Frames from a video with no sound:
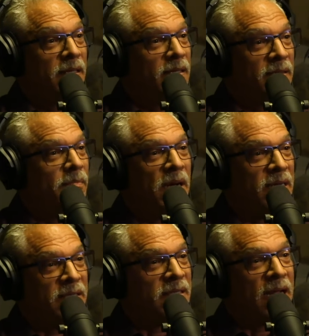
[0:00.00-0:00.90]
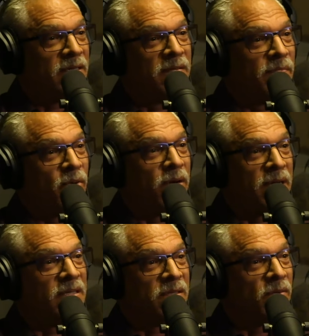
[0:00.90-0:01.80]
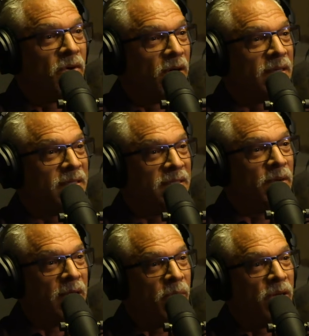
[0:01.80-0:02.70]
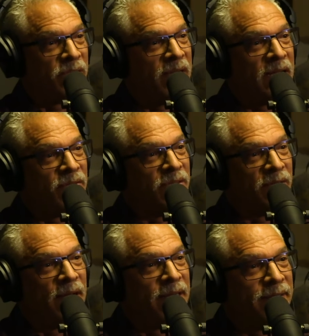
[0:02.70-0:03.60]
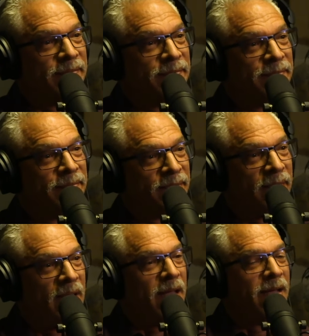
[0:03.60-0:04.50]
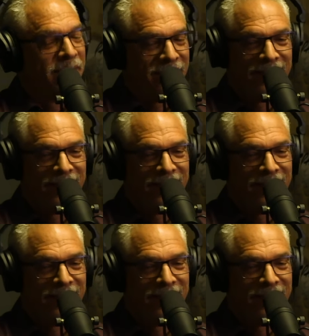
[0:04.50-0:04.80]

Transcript: the money is not as important as the work. It's what it boils down to, right? It is. Yeah.